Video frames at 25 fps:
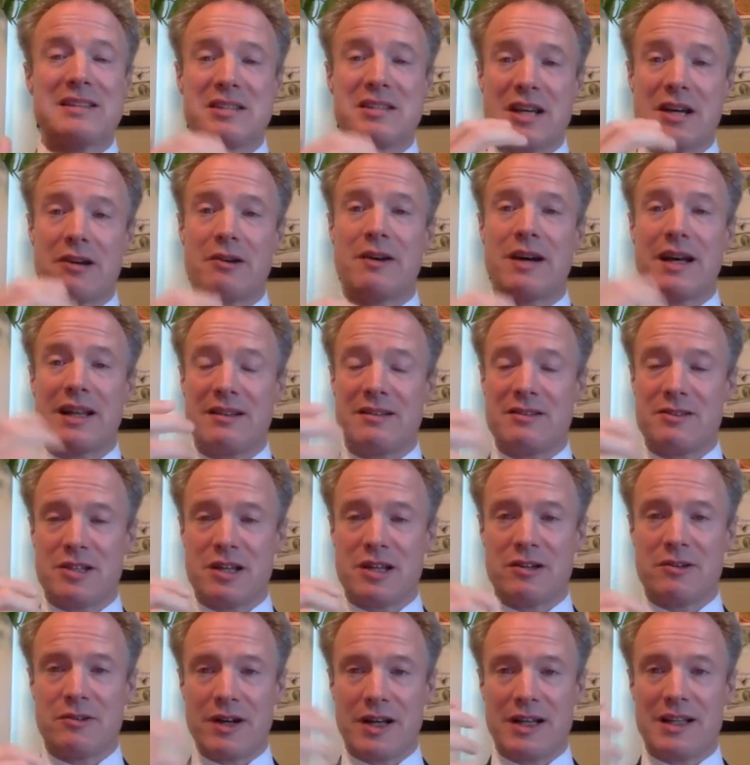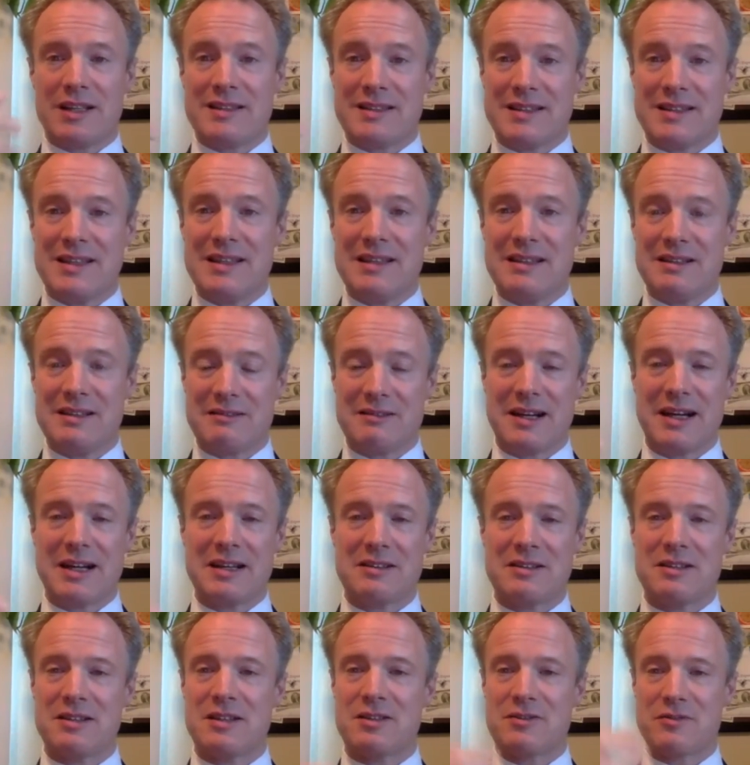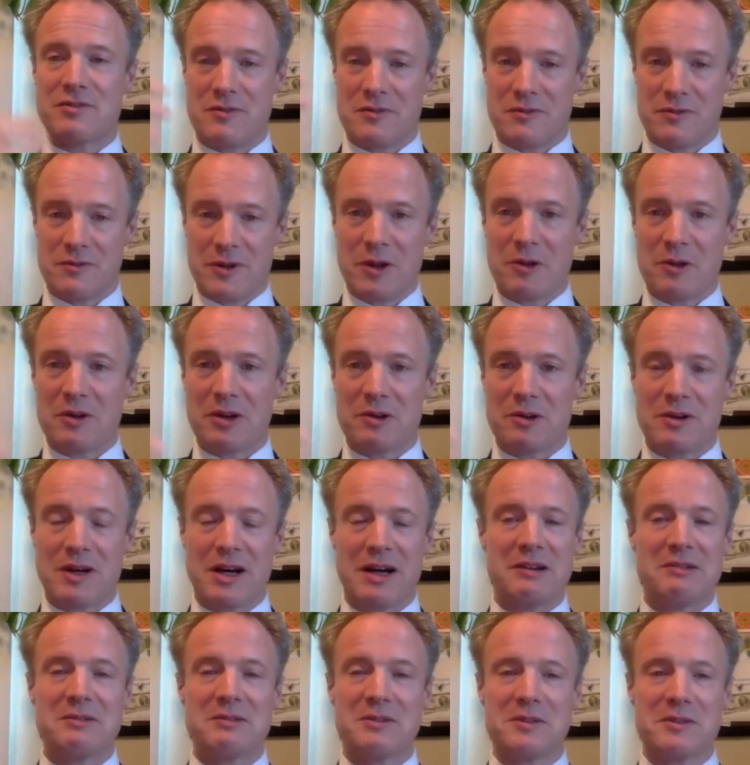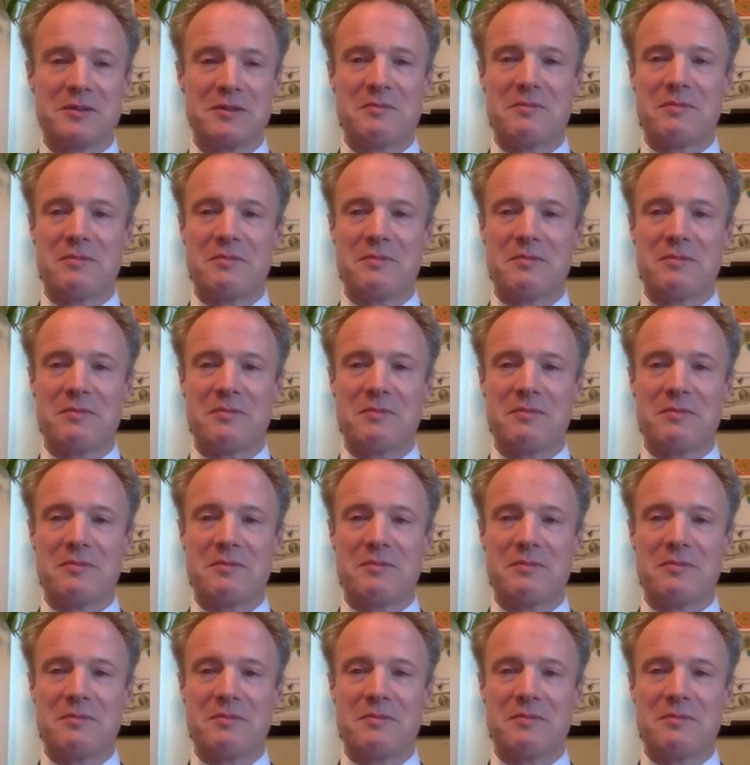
generality, right? You're just floating around.